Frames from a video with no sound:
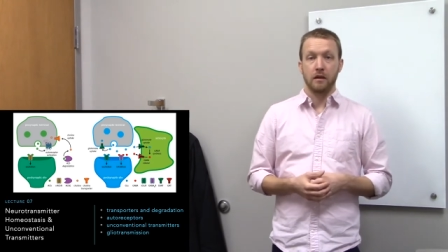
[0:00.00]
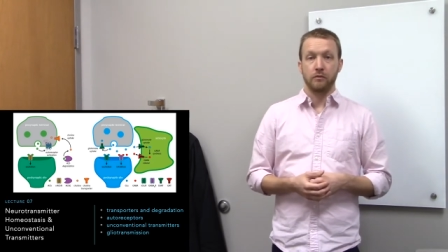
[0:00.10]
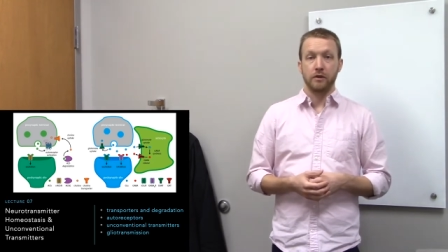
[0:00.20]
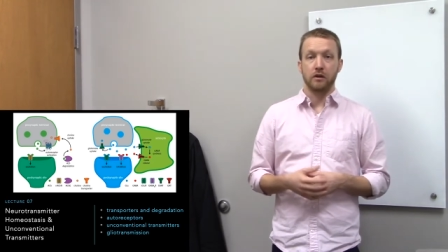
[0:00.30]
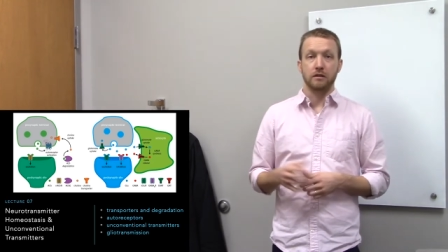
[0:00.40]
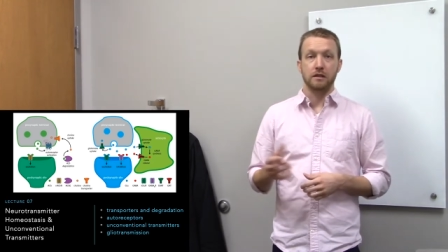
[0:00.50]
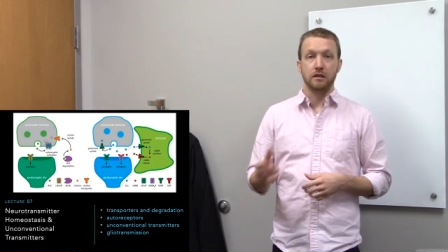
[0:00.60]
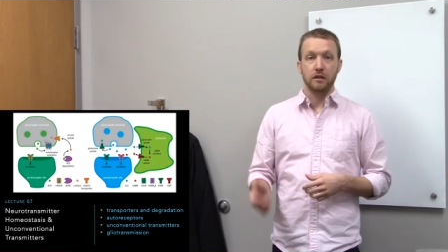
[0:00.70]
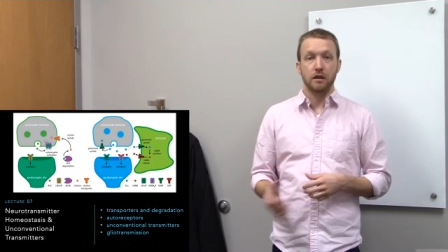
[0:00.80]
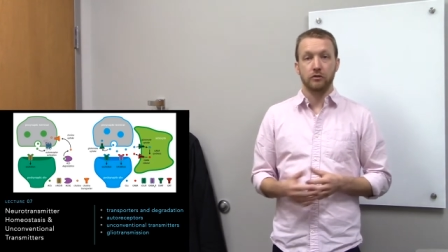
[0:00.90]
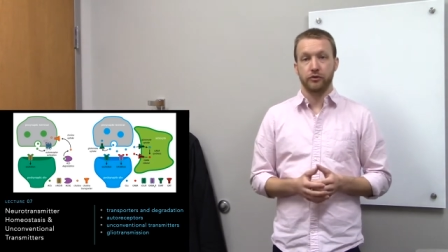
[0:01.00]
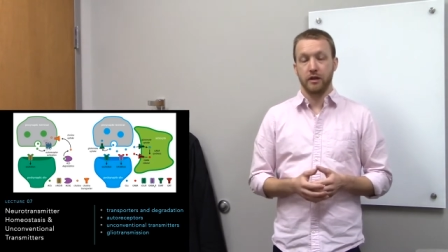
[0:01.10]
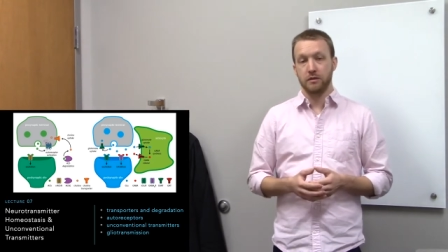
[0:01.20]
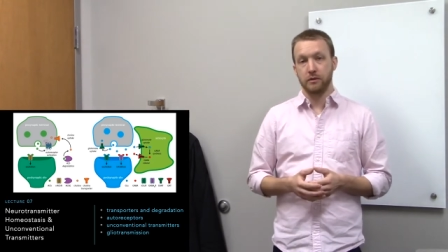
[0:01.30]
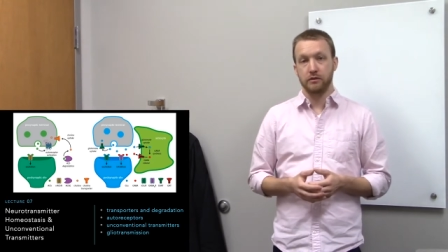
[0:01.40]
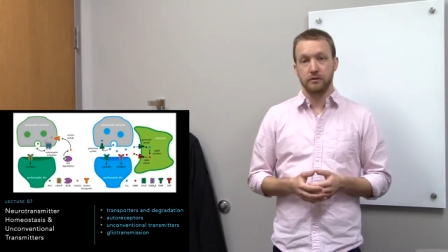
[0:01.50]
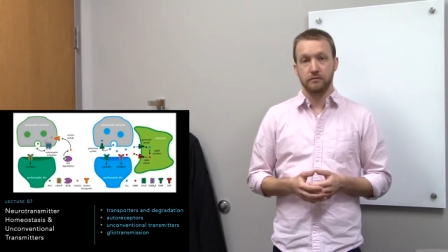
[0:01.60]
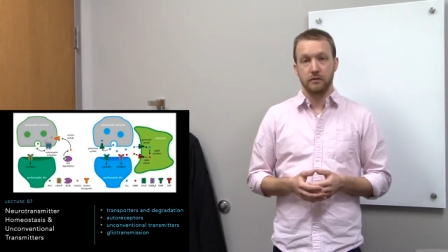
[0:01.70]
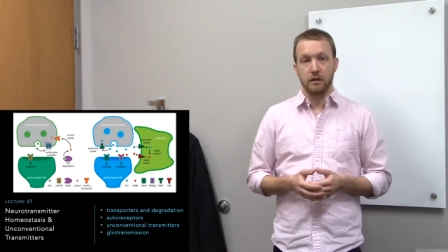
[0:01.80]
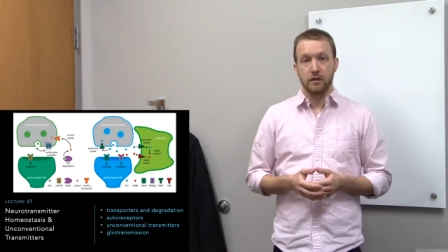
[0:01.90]
We call these gliotransmitters
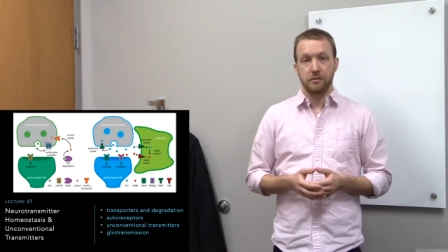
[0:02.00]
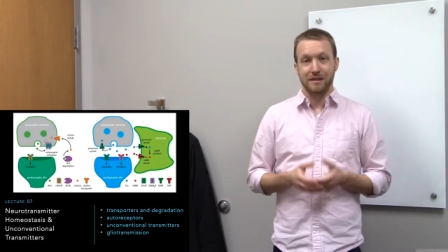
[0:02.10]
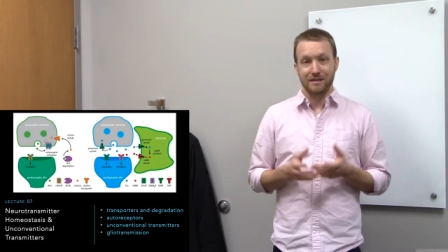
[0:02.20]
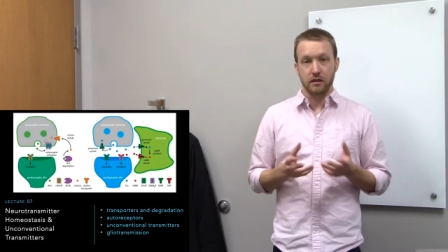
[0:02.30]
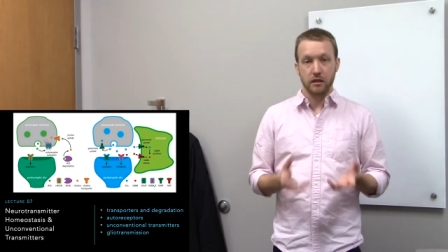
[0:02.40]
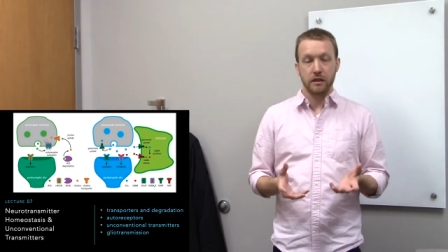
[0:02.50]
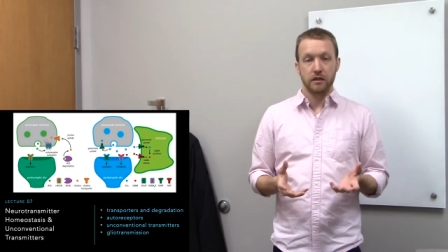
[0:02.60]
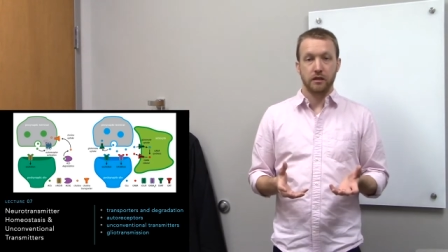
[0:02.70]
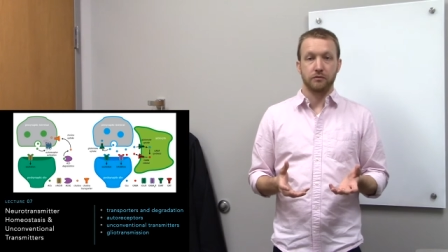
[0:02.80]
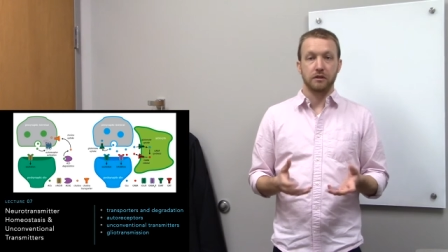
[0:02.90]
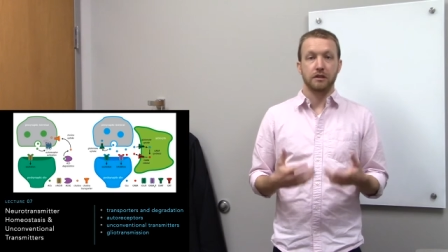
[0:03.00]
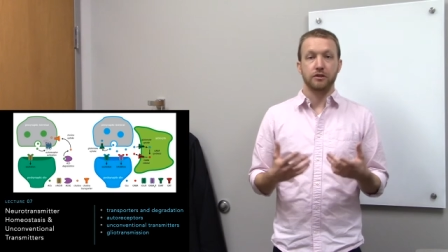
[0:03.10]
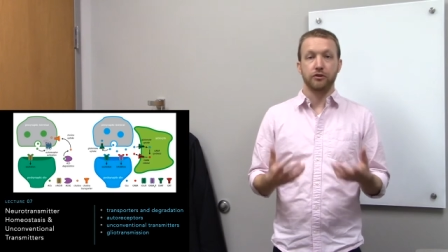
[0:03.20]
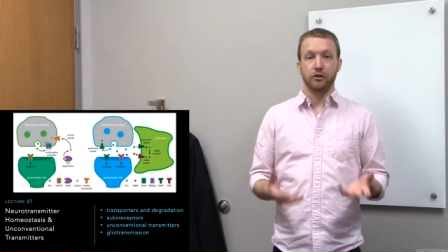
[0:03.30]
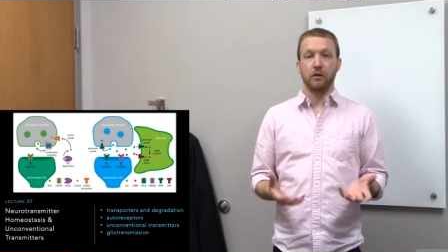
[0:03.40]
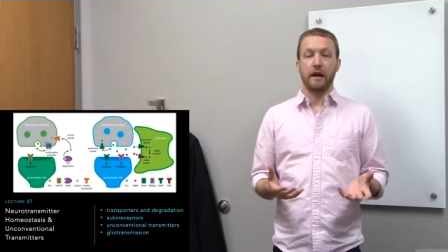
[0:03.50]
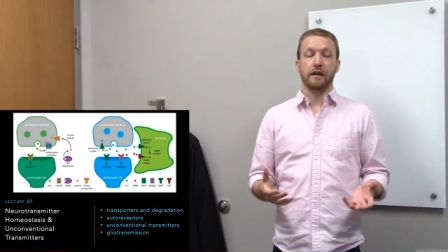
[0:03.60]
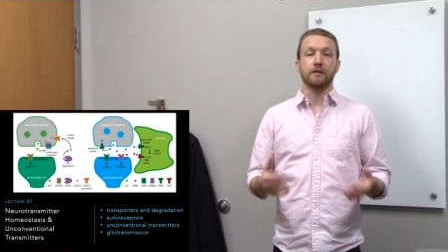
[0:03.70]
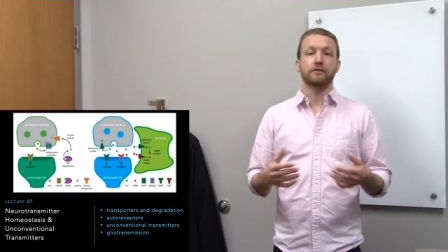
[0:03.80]
because glia can release neuroactive